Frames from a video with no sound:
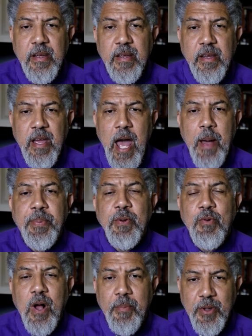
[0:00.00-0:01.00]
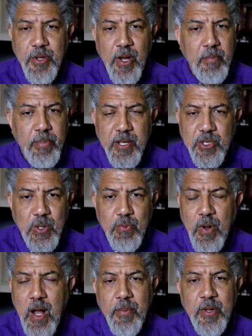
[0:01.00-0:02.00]
happy Ramadan, blessed
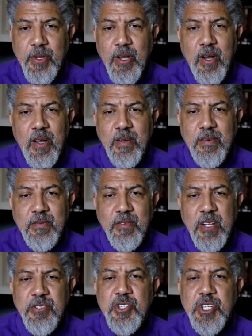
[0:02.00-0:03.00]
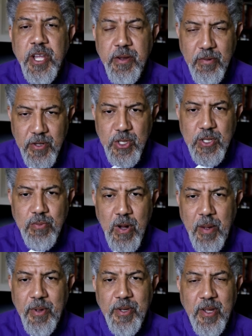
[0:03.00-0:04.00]
Ramadan, generous
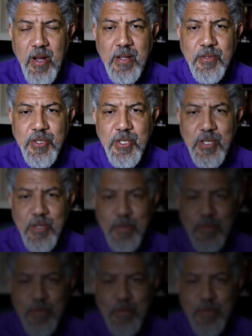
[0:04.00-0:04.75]
Ramadan to you.